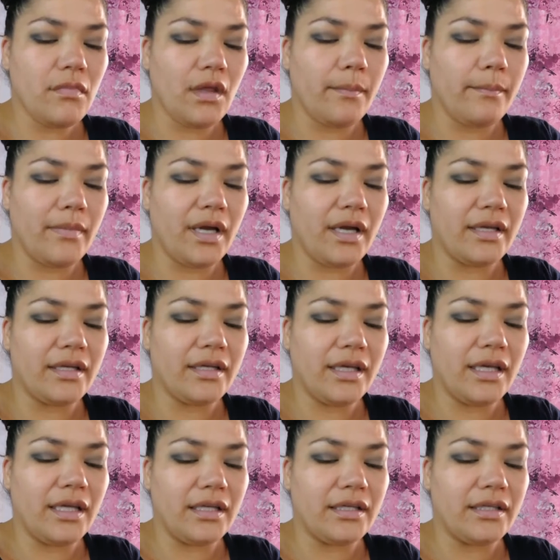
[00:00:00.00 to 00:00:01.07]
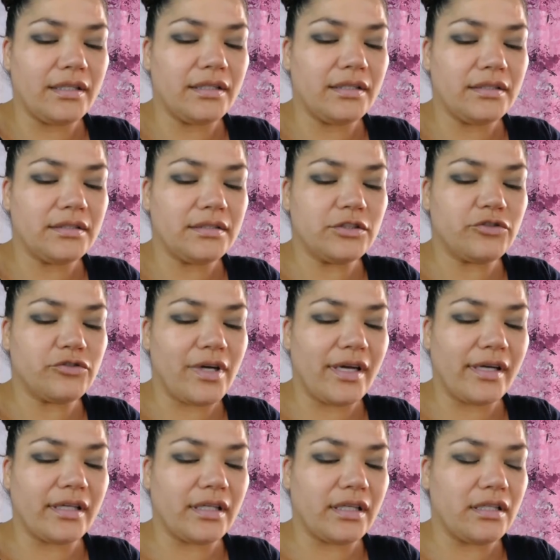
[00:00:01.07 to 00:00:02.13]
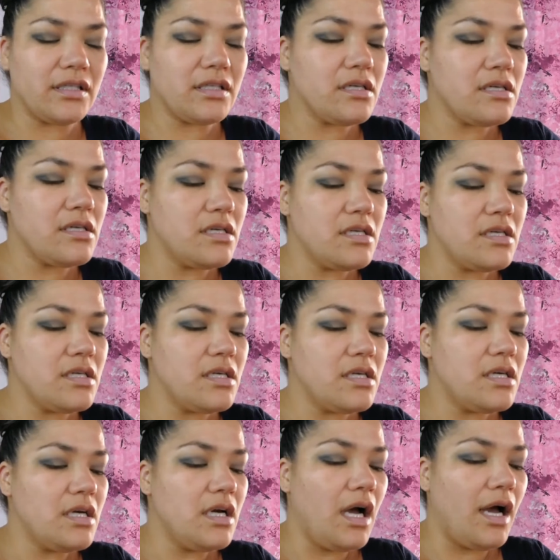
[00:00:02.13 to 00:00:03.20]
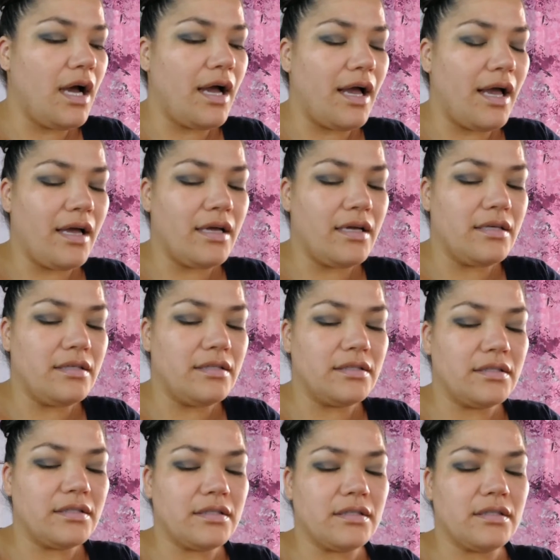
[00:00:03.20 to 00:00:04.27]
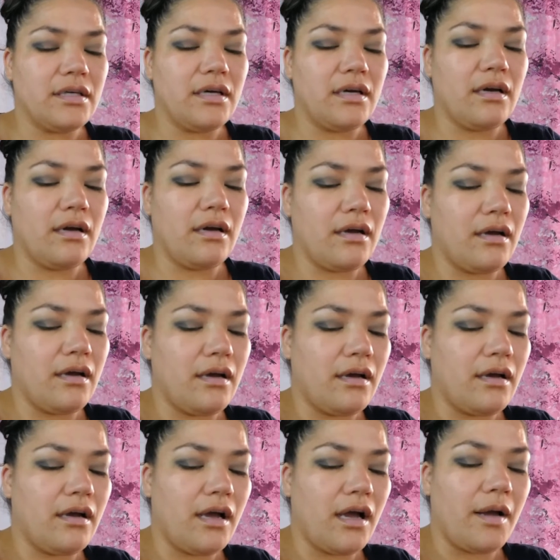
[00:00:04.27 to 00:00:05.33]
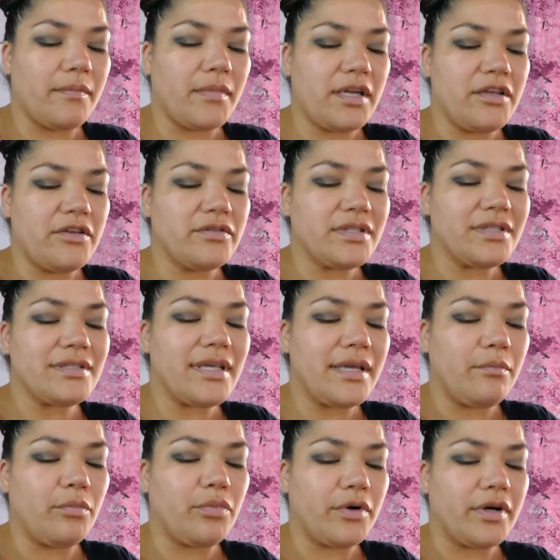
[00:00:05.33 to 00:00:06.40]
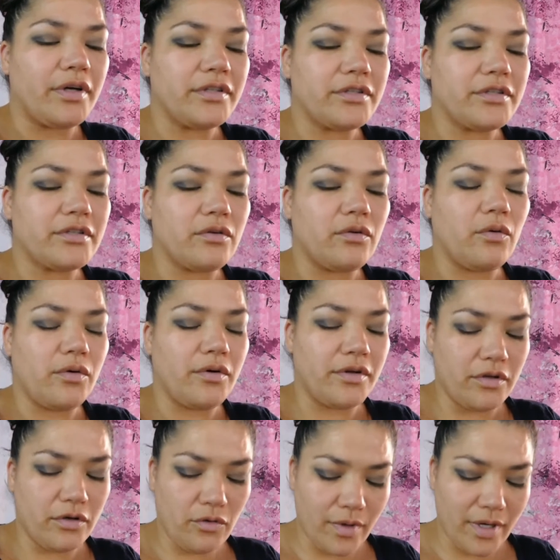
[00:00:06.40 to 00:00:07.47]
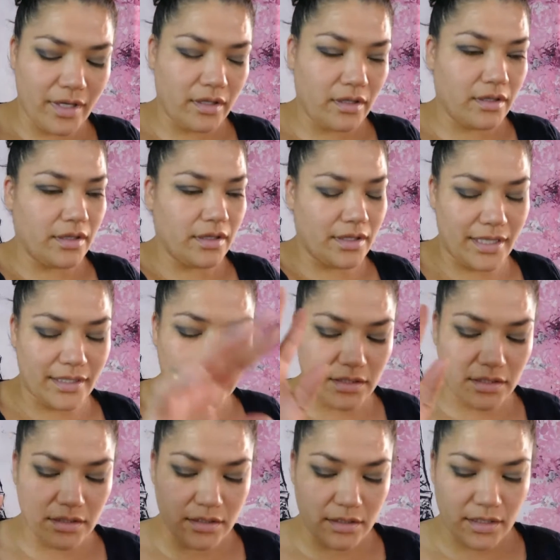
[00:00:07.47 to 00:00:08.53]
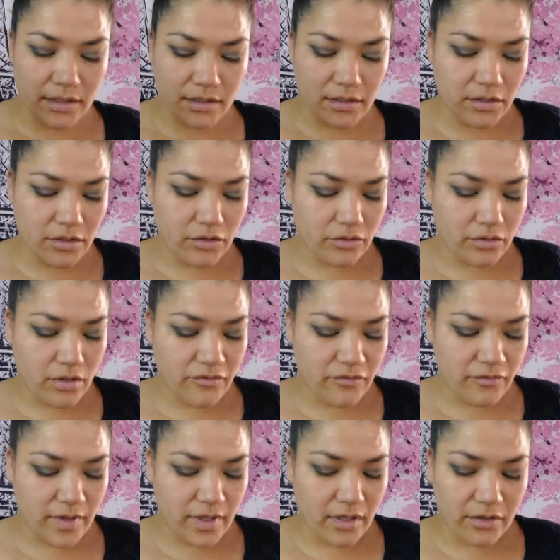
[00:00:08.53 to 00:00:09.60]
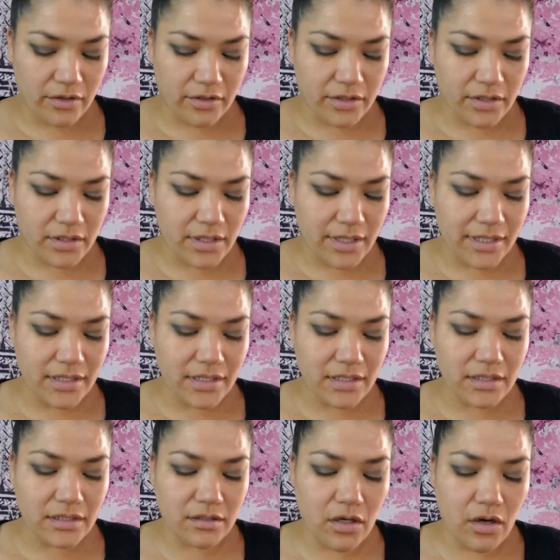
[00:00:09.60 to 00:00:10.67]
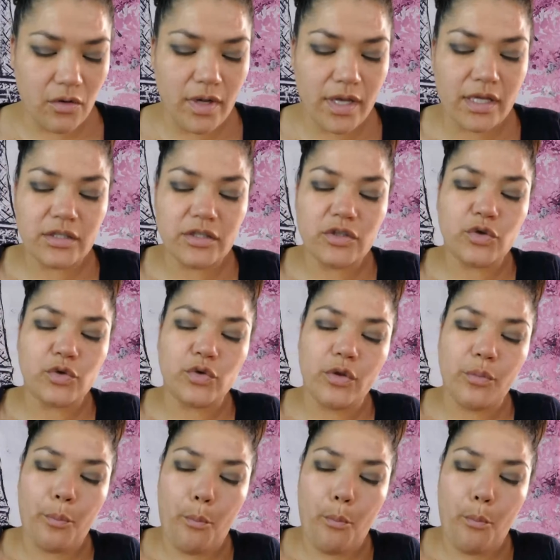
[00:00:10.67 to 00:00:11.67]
my Nikita Dragon, and I'm gonna use the same brush, or you know what? Let's use our fingers. Let's go into the